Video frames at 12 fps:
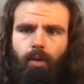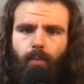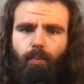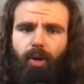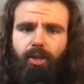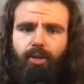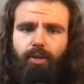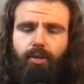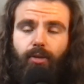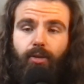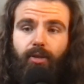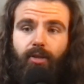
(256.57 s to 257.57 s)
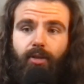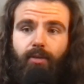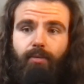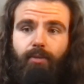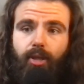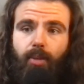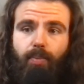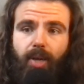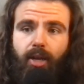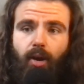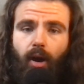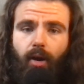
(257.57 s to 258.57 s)
But to
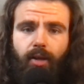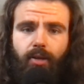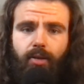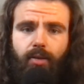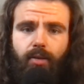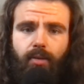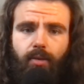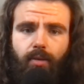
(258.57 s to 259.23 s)
be honest,